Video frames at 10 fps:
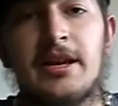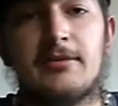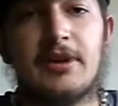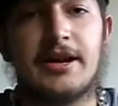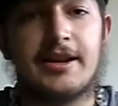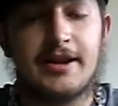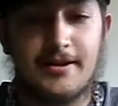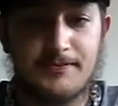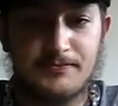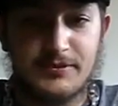but
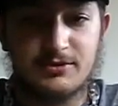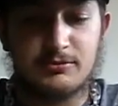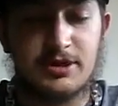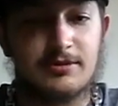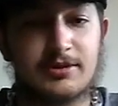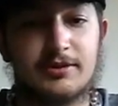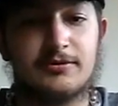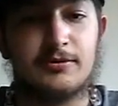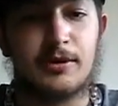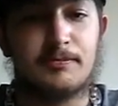that's what I'm looking
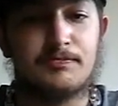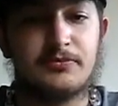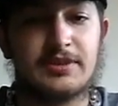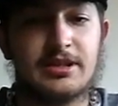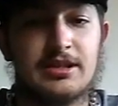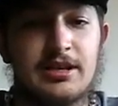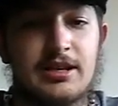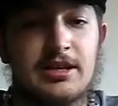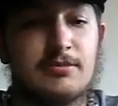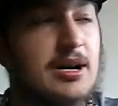for.
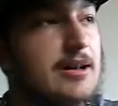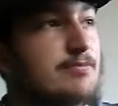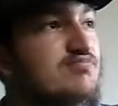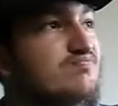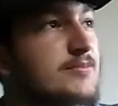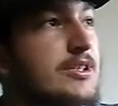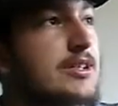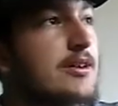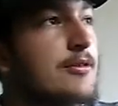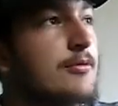But
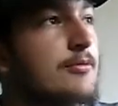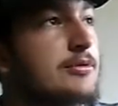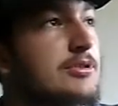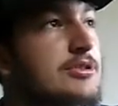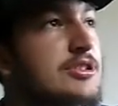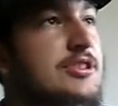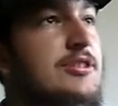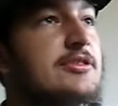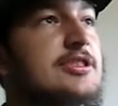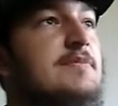just
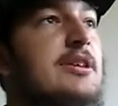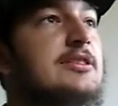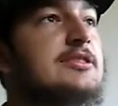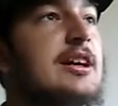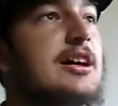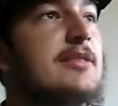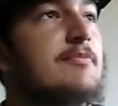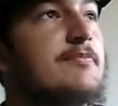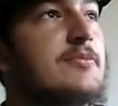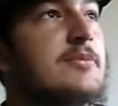in your spare time,